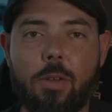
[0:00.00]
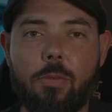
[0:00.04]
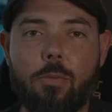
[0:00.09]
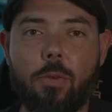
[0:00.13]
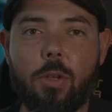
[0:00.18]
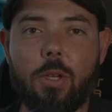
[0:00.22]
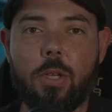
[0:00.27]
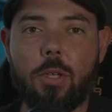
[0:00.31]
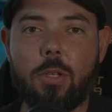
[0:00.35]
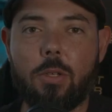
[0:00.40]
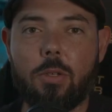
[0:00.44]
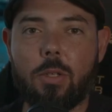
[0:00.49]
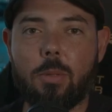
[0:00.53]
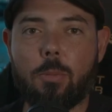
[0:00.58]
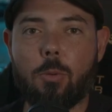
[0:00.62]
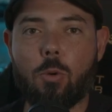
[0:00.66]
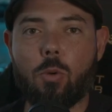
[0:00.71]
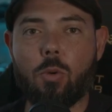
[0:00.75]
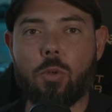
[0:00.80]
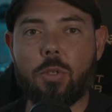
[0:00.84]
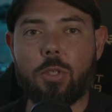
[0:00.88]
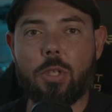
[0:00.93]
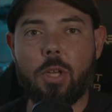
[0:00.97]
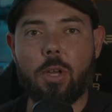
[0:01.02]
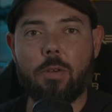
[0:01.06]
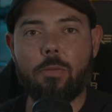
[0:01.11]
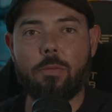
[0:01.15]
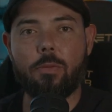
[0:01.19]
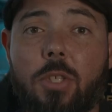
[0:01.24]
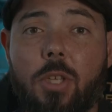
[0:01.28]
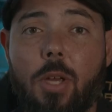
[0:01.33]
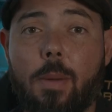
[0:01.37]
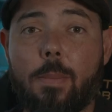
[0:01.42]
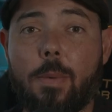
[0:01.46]
if we can do some cool stuff.
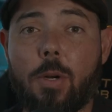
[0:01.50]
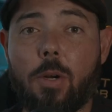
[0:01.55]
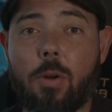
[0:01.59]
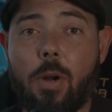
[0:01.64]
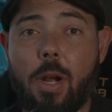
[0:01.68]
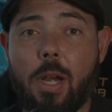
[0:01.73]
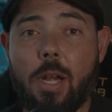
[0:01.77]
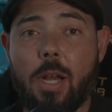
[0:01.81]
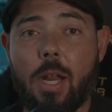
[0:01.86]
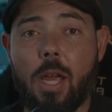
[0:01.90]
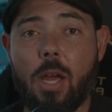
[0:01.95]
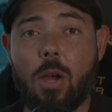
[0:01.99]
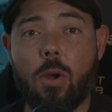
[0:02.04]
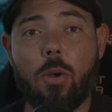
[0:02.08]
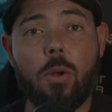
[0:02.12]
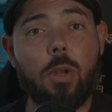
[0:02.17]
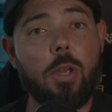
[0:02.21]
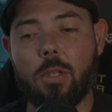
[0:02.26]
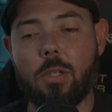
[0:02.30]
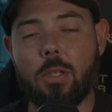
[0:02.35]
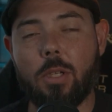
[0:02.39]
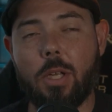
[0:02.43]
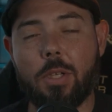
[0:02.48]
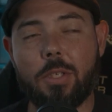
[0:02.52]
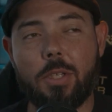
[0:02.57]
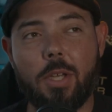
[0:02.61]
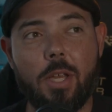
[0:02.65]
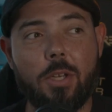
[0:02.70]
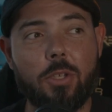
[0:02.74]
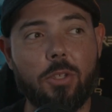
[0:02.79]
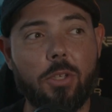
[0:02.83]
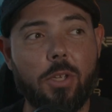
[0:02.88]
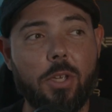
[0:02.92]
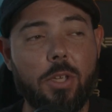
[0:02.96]
Summer right now, Los
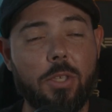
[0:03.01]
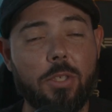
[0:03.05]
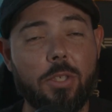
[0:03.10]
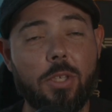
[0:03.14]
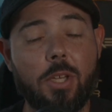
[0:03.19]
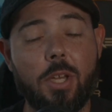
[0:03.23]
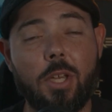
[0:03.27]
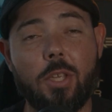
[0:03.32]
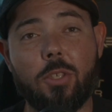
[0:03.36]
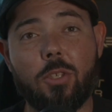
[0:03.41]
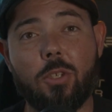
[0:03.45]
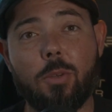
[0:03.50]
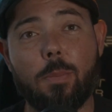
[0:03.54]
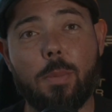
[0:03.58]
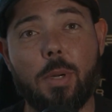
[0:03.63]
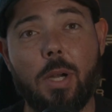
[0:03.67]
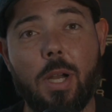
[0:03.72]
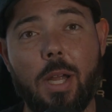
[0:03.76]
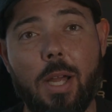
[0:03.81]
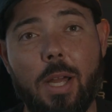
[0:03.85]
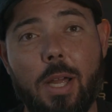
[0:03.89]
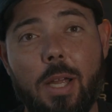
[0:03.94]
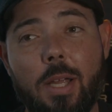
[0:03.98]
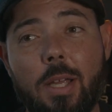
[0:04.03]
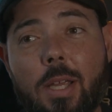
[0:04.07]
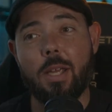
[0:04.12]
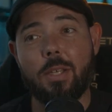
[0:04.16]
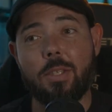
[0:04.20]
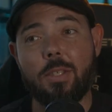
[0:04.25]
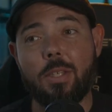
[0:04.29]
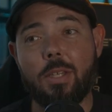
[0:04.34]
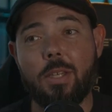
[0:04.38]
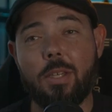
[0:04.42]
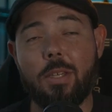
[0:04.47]
Angeles, it's super hot. I
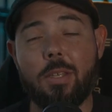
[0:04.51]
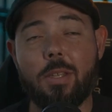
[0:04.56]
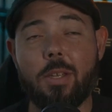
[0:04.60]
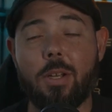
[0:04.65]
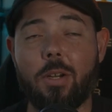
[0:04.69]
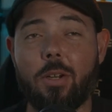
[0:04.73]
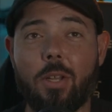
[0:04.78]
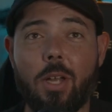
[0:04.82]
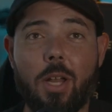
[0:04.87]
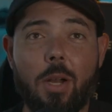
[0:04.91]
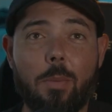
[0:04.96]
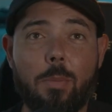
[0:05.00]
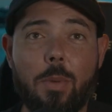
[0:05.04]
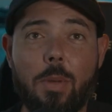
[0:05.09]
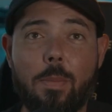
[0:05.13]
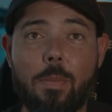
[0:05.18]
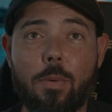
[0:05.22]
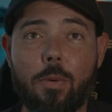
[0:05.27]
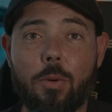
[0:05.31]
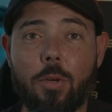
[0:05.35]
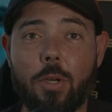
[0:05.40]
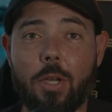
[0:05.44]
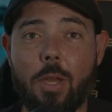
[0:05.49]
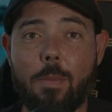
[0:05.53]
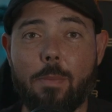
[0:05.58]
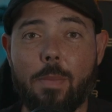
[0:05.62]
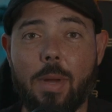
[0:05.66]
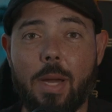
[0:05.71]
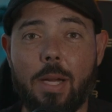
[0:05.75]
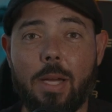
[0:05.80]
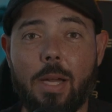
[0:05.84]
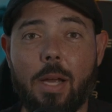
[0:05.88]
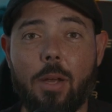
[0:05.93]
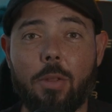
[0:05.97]
see that a lot of people are getting
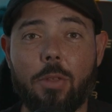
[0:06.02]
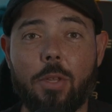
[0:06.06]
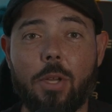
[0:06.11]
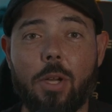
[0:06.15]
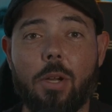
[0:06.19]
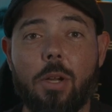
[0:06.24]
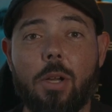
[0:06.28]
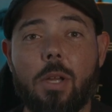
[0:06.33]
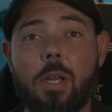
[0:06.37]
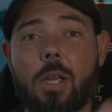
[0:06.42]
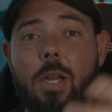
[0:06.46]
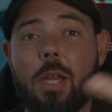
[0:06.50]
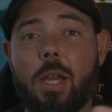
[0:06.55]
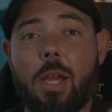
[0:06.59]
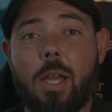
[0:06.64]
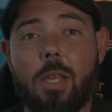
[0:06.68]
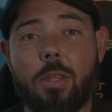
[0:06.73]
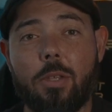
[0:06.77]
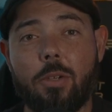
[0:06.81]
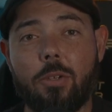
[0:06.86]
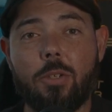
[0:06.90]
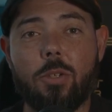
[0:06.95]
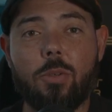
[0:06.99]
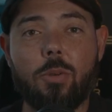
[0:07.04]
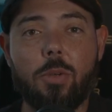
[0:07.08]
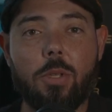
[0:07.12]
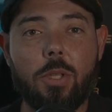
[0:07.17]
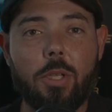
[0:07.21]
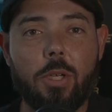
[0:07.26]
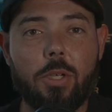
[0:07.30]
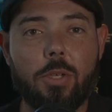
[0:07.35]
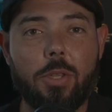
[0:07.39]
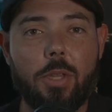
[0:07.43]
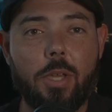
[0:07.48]
back out there and they're doing
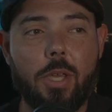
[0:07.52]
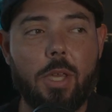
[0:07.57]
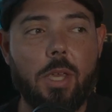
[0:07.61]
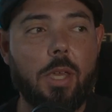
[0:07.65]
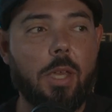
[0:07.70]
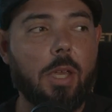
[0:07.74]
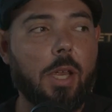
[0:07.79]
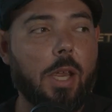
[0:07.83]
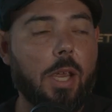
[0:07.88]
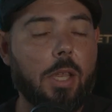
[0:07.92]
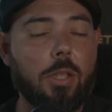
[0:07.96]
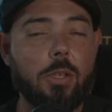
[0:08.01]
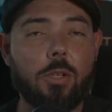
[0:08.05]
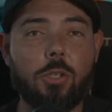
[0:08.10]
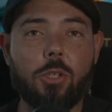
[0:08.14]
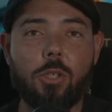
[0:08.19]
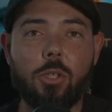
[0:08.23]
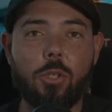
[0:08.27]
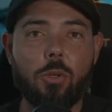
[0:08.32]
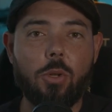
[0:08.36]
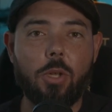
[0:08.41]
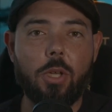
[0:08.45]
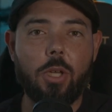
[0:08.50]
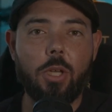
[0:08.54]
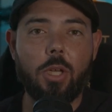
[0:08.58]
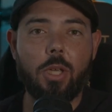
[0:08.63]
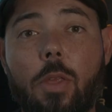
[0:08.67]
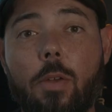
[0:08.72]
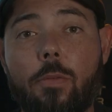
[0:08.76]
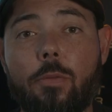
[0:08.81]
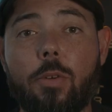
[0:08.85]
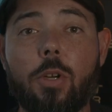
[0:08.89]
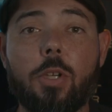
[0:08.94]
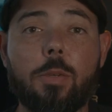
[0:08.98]
their thing and they're shooting.
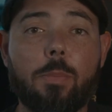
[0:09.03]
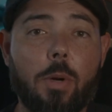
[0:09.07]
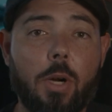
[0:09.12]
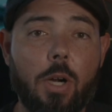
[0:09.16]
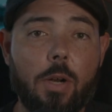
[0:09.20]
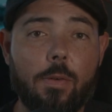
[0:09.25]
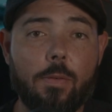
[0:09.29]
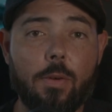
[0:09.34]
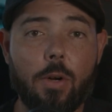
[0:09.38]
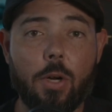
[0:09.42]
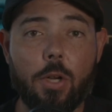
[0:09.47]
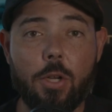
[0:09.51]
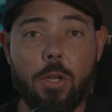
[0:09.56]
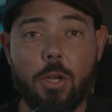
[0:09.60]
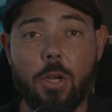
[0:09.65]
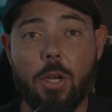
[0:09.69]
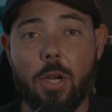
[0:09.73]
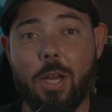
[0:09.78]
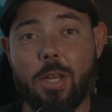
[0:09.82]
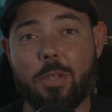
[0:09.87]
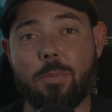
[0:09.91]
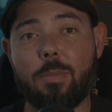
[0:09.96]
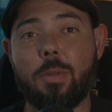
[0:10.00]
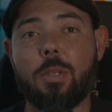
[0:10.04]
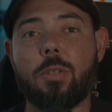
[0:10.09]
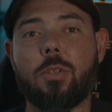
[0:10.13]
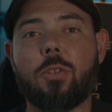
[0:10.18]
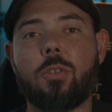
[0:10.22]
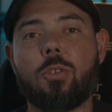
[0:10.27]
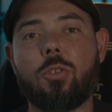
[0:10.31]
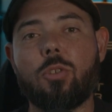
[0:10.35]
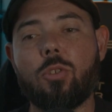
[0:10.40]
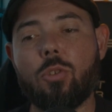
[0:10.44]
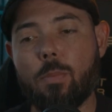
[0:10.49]
The first part of our year has been
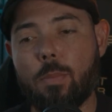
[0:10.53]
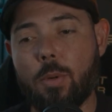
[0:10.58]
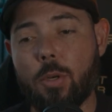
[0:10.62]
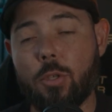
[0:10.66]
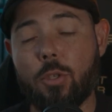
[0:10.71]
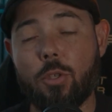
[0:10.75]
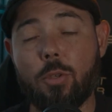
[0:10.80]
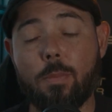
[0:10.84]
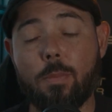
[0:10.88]
super